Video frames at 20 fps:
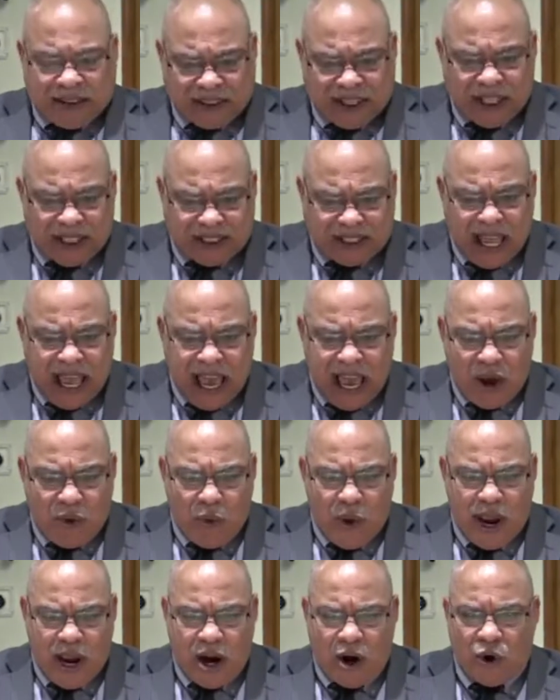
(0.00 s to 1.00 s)
today
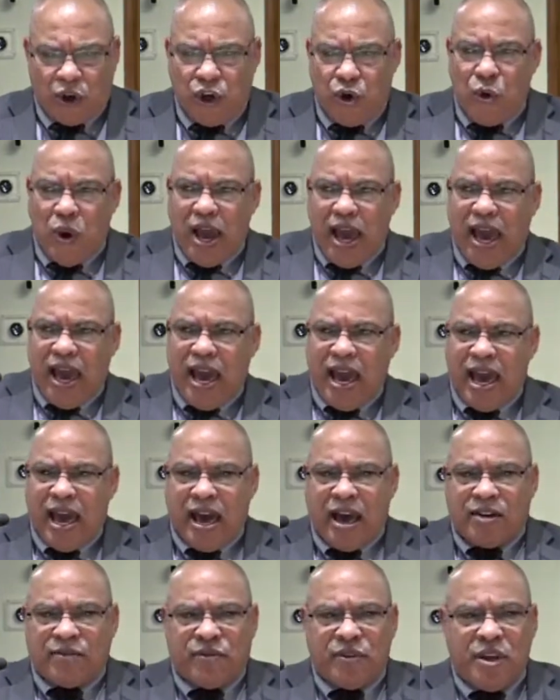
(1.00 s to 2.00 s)
where you
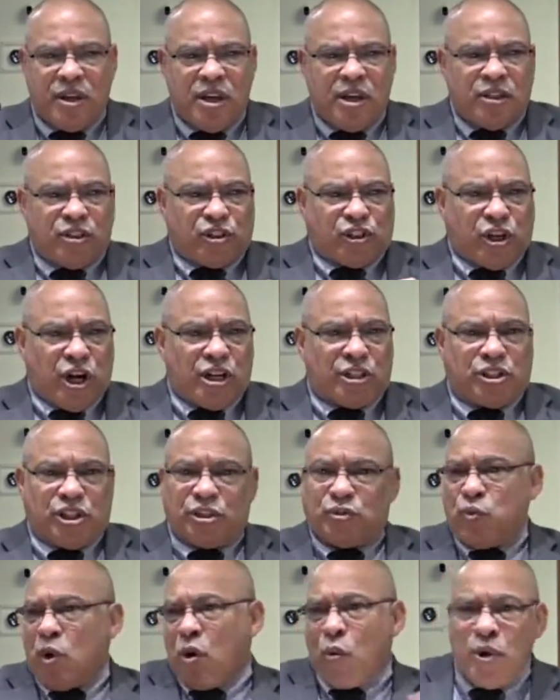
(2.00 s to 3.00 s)
have
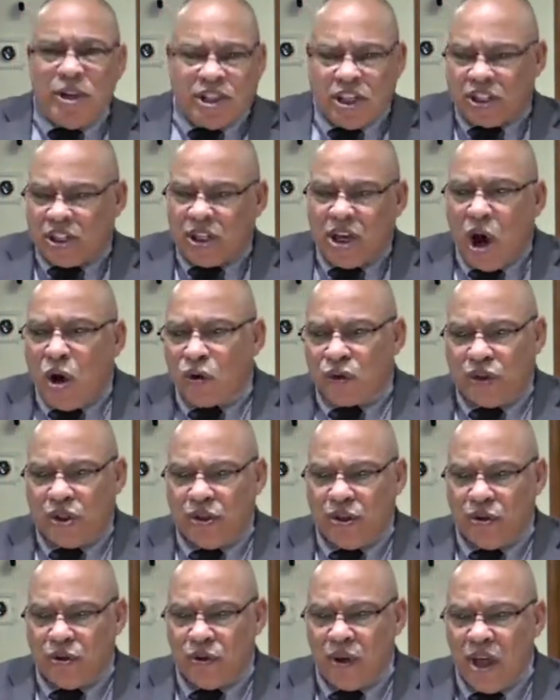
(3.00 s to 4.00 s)
churches where we just go
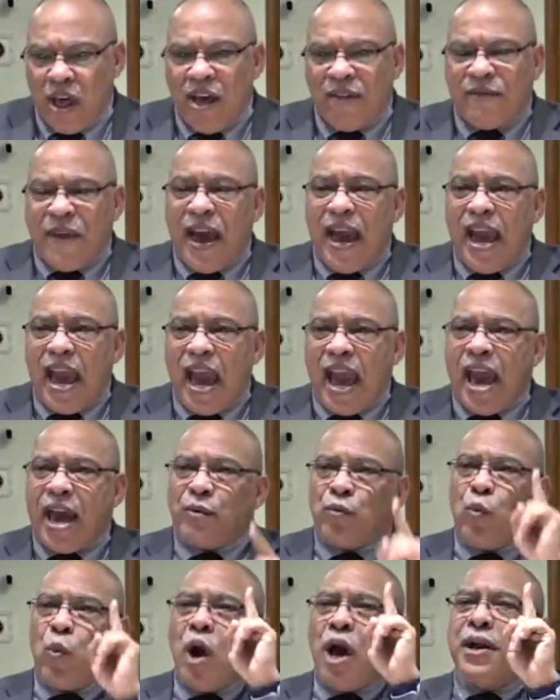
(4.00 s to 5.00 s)
to. They
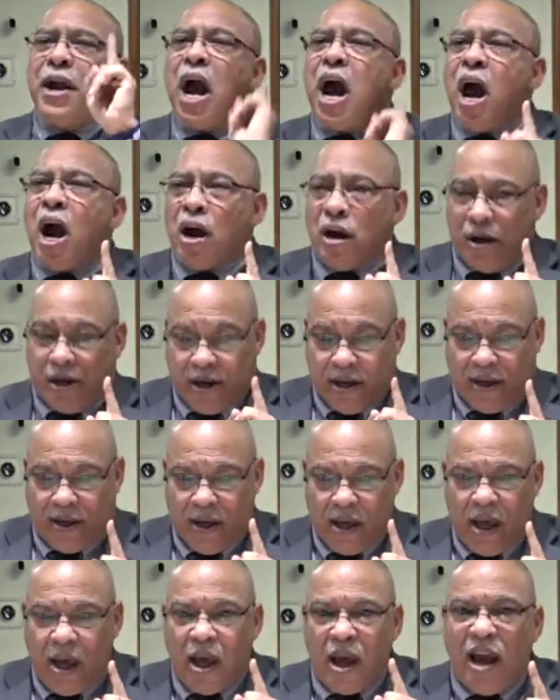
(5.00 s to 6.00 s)
had one ark
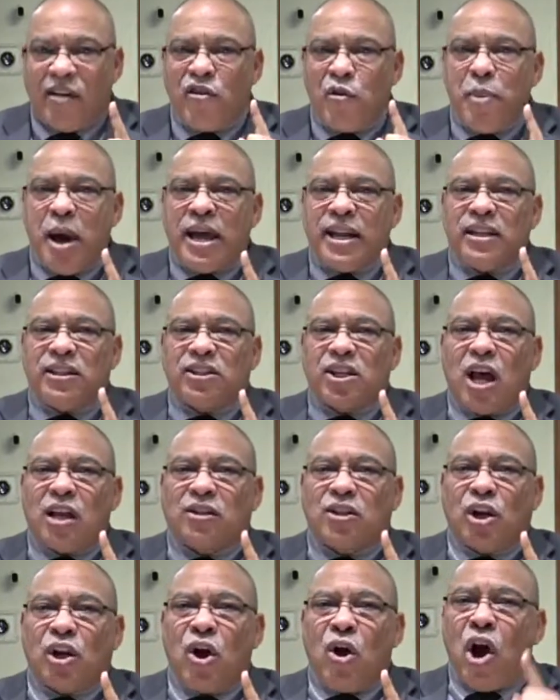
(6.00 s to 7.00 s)
Everybody sought
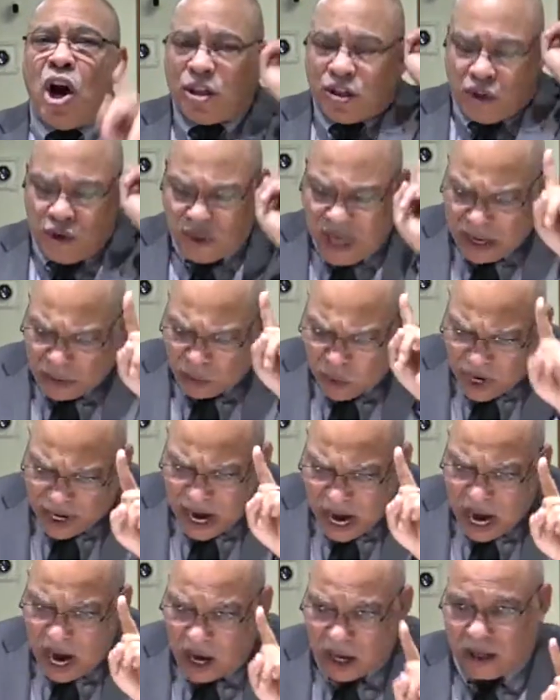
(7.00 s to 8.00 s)
the Lord through that one
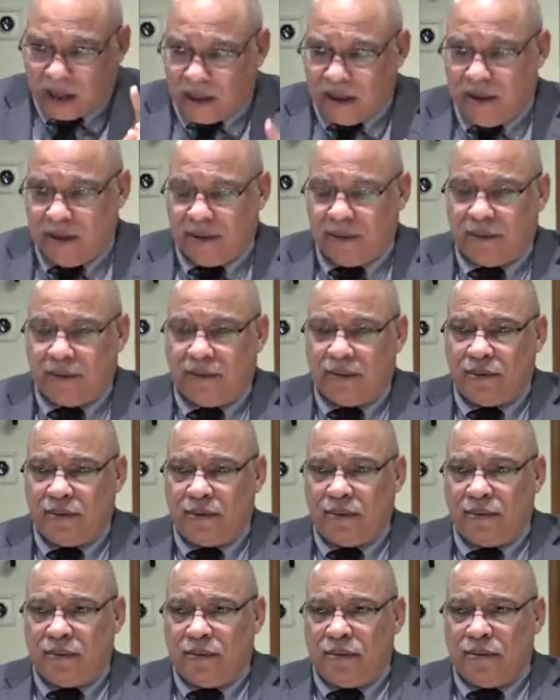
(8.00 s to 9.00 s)
ark.
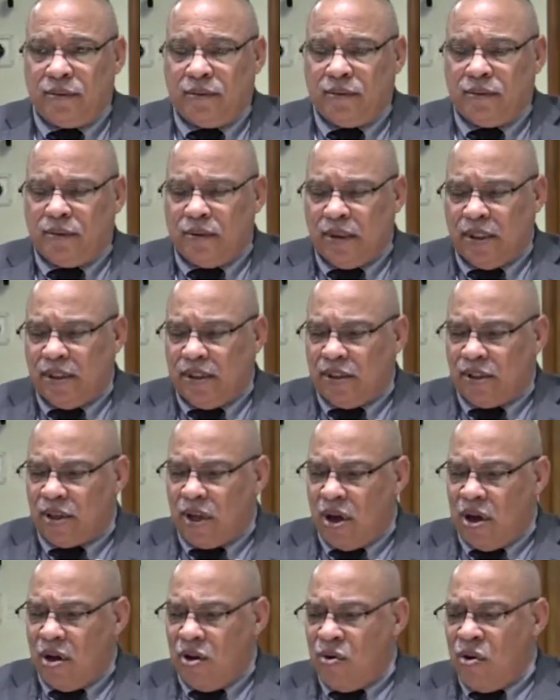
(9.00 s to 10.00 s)

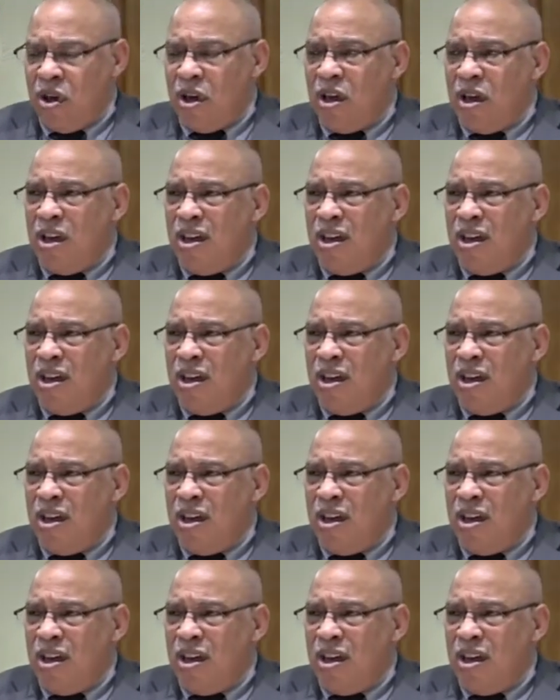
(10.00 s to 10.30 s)
So